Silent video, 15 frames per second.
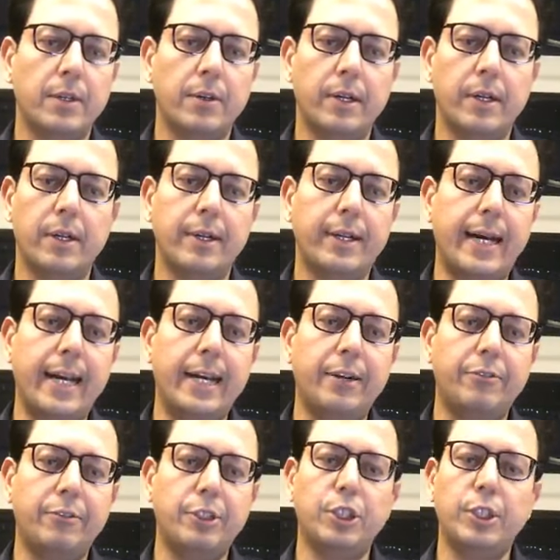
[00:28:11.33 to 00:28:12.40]
uh, diet
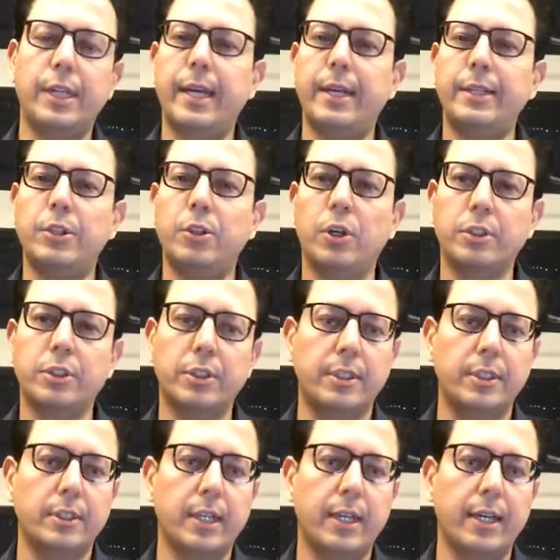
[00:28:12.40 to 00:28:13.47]
rich in
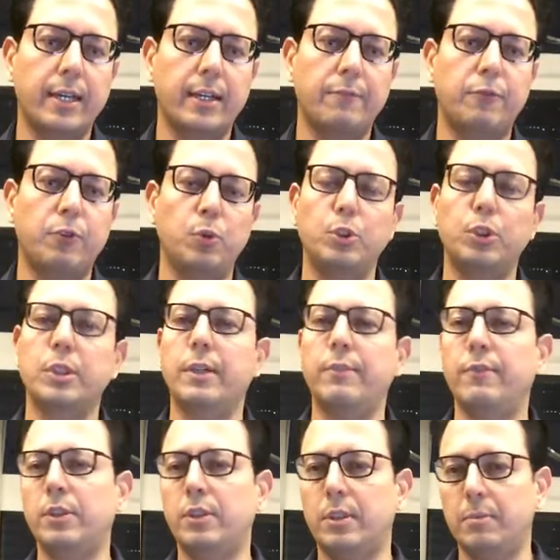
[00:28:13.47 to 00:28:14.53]
antioxidants like fruits and
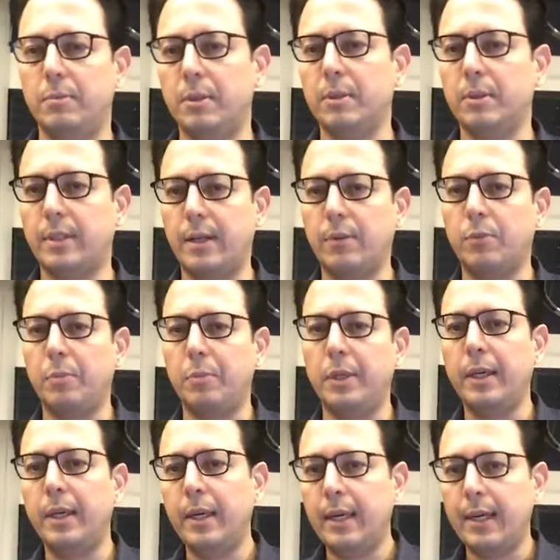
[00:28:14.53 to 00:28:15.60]
vegetables. That would be
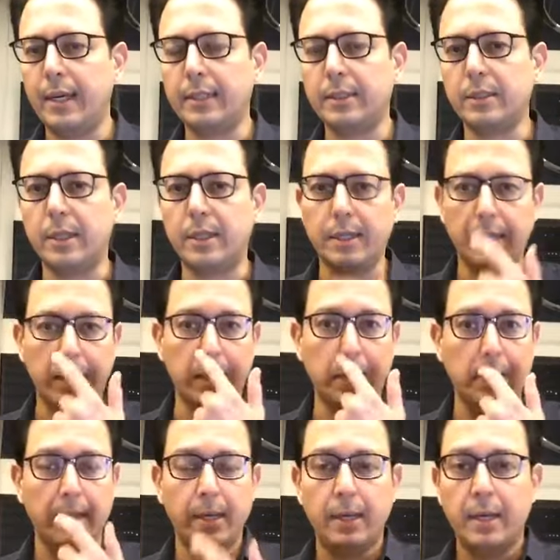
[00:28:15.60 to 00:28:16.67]
excellent. Again,
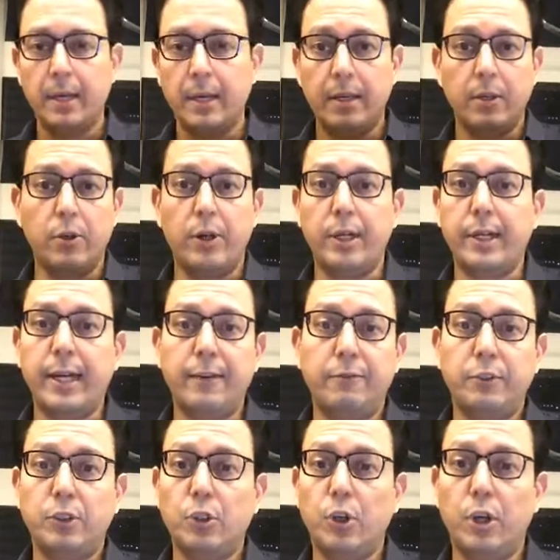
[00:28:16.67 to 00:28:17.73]
your entire
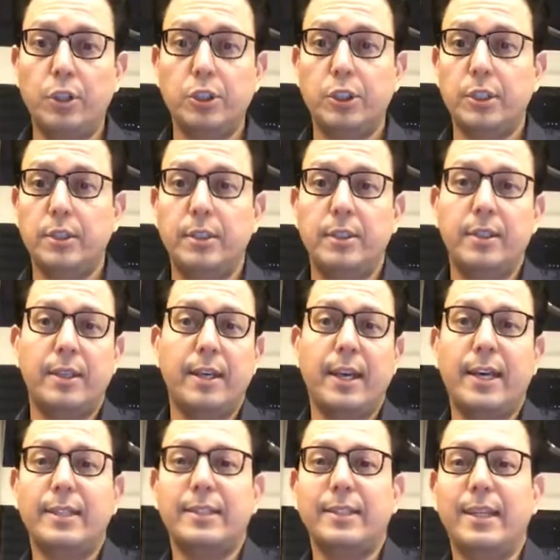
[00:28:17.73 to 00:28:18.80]
physiology
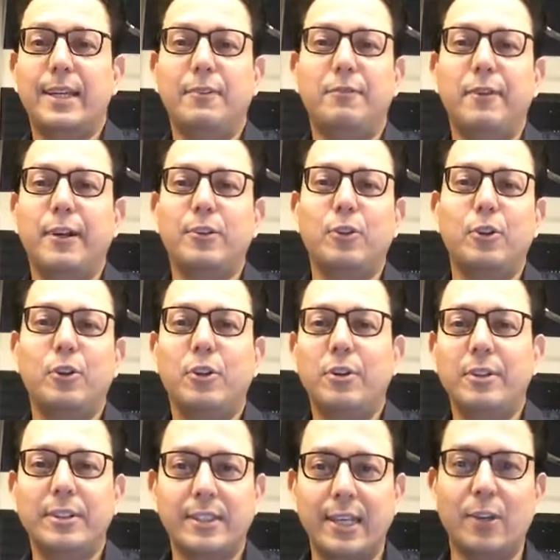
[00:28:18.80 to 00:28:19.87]
has an effect on
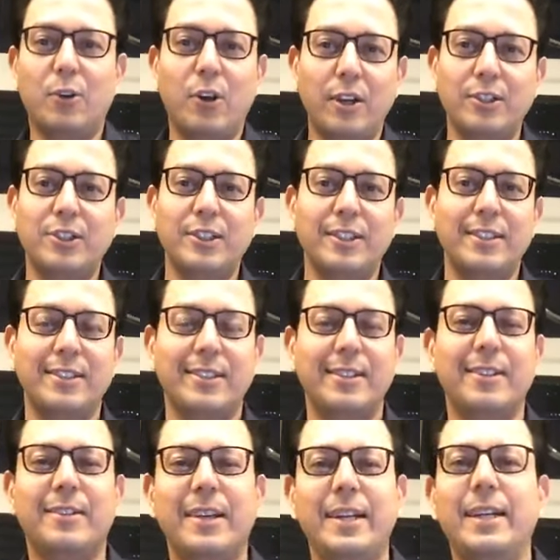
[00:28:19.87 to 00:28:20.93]
your psychology,
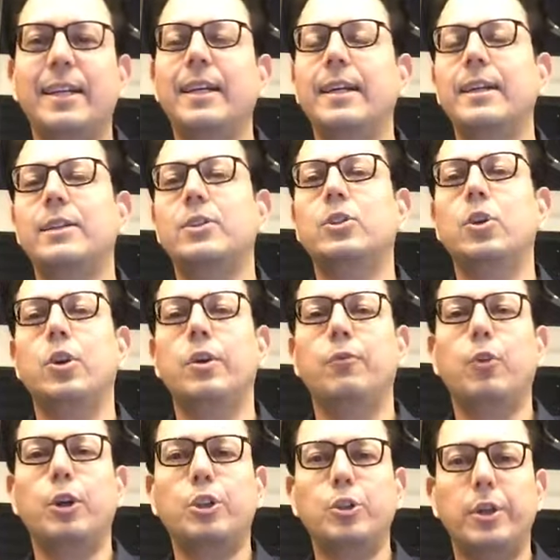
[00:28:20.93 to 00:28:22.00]
right? So
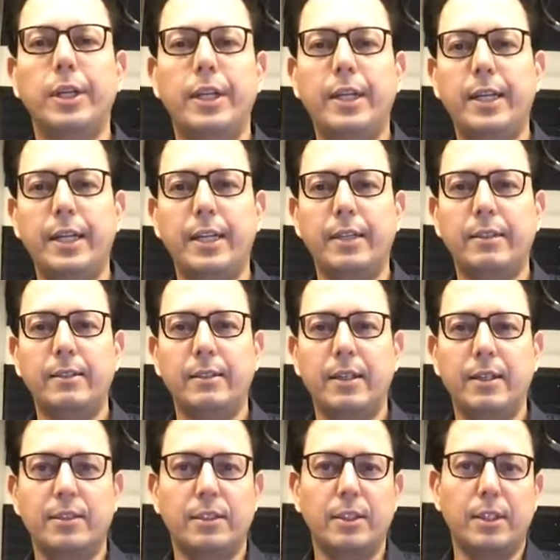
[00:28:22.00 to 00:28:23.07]
what you are eating
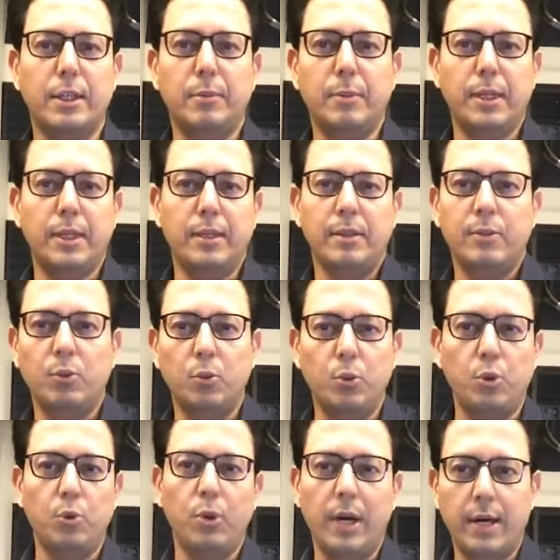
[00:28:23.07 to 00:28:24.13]
is determining who
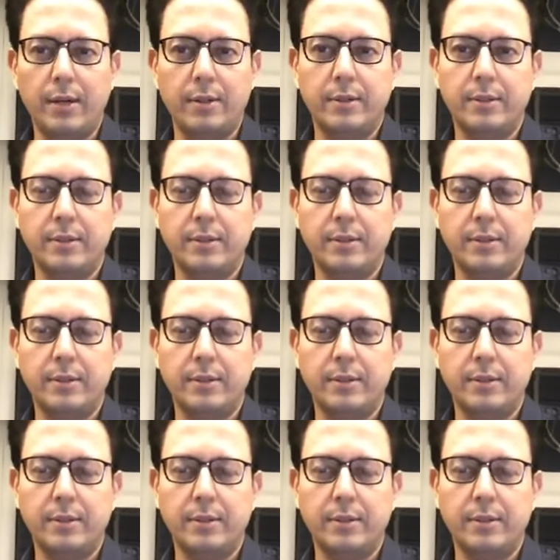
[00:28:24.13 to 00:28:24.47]
you are,